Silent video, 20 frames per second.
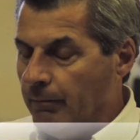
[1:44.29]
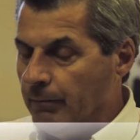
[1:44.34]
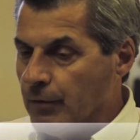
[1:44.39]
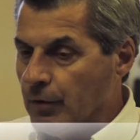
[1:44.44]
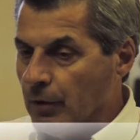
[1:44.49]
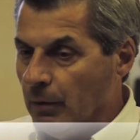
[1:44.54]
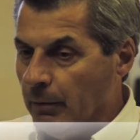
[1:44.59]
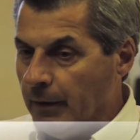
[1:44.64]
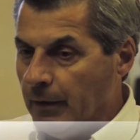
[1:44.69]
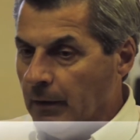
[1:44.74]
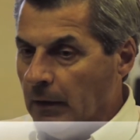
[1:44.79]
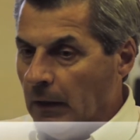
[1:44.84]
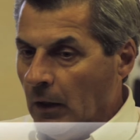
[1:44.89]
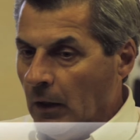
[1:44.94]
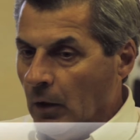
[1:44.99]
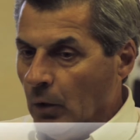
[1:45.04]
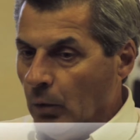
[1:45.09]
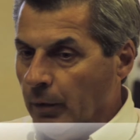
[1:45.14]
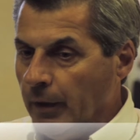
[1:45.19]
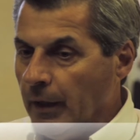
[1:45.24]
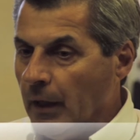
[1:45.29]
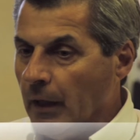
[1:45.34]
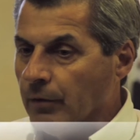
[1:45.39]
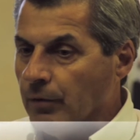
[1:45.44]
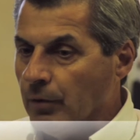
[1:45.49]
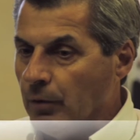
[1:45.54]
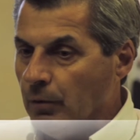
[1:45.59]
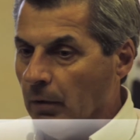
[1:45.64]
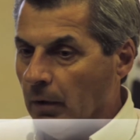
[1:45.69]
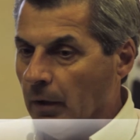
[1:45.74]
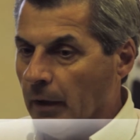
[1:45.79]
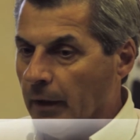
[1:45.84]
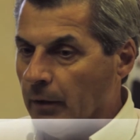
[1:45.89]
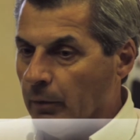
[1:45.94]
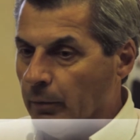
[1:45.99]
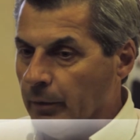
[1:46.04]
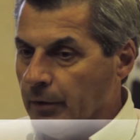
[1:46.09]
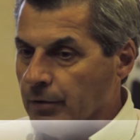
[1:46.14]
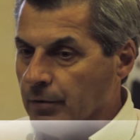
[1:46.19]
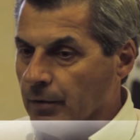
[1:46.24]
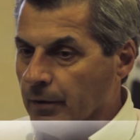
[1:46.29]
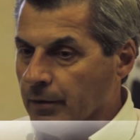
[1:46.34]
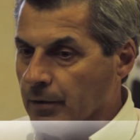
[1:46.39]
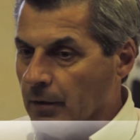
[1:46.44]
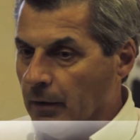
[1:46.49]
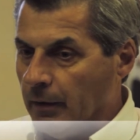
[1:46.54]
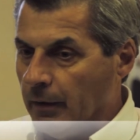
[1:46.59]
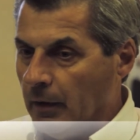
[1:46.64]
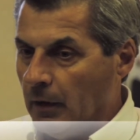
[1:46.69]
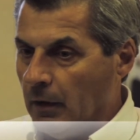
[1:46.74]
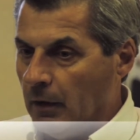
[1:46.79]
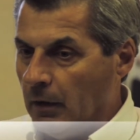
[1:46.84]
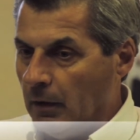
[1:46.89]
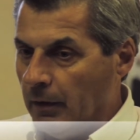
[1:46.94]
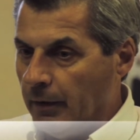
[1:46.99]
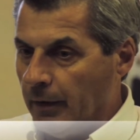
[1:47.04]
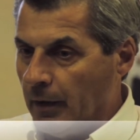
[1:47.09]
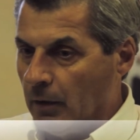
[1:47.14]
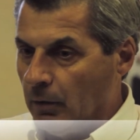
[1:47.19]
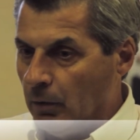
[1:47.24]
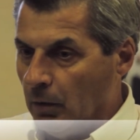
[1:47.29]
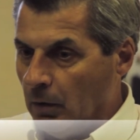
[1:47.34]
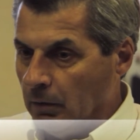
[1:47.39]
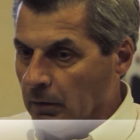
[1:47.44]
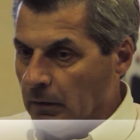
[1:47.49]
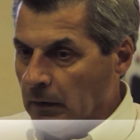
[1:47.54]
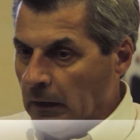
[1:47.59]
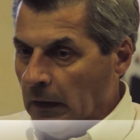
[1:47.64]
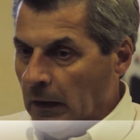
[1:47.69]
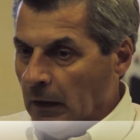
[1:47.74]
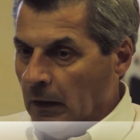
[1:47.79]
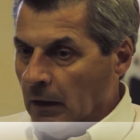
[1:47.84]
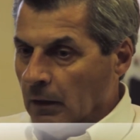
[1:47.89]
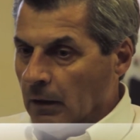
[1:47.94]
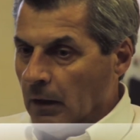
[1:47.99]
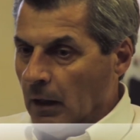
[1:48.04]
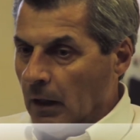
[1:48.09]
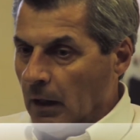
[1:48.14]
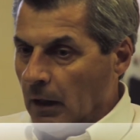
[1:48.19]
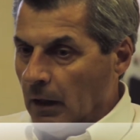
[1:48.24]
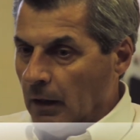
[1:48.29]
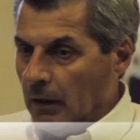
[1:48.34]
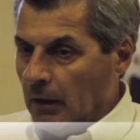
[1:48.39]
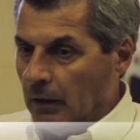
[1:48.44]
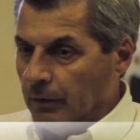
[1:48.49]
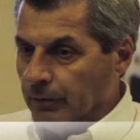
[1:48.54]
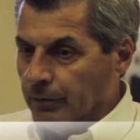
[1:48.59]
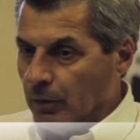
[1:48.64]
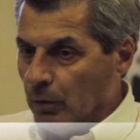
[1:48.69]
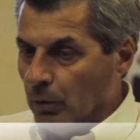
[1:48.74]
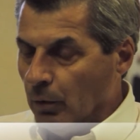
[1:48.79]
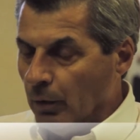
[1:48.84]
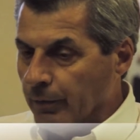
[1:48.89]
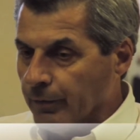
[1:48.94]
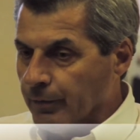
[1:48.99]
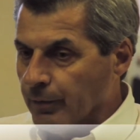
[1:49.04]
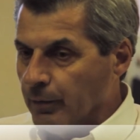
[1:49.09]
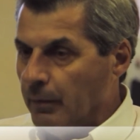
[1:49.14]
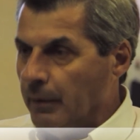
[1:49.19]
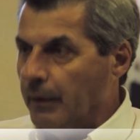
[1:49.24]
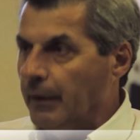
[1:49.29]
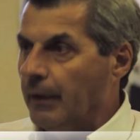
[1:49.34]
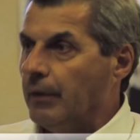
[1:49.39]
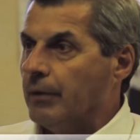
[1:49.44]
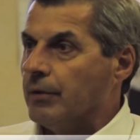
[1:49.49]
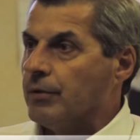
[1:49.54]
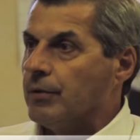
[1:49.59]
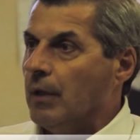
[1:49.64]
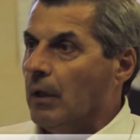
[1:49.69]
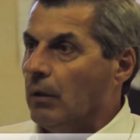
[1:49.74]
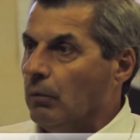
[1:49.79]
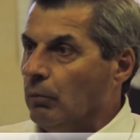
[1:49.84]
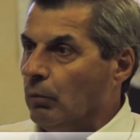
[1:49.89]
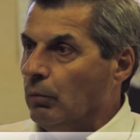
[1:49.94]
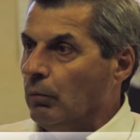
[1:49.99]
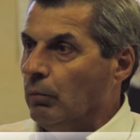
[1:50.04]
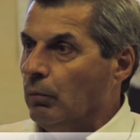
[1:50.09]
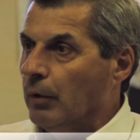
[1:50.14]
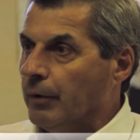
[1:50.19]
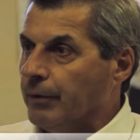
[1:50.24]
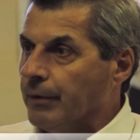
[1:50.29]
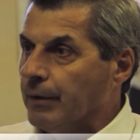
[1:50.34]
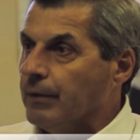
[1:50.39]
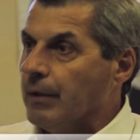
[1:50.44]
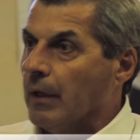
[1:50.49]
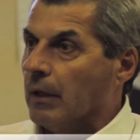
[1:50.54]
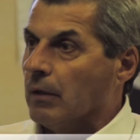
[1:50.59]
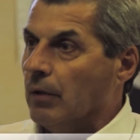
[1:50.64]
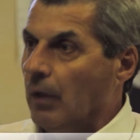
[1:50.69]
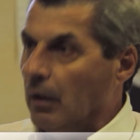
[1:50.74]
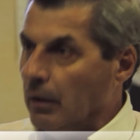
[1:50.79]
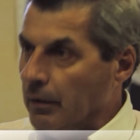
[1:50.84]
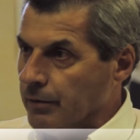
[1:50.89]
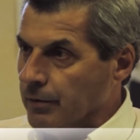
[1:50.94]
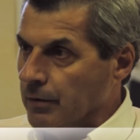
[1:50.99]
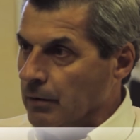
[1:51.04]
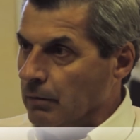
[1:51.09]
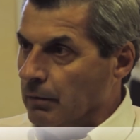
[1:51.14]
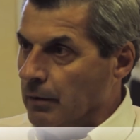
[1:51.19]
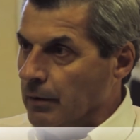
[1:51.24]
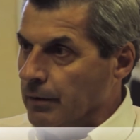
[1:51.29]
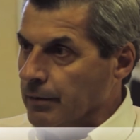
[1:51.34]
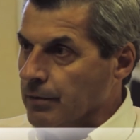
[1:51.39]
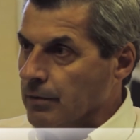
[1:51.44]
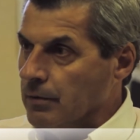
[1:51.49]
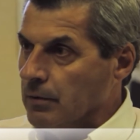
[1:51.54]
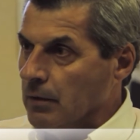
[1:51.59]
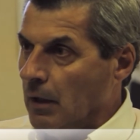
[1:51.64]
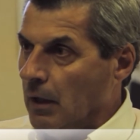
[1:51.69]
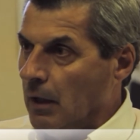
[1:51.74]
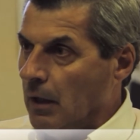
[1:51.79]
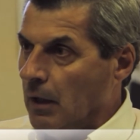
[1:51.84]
So we had to do a lot of research on our own to go through and understand what the technology was.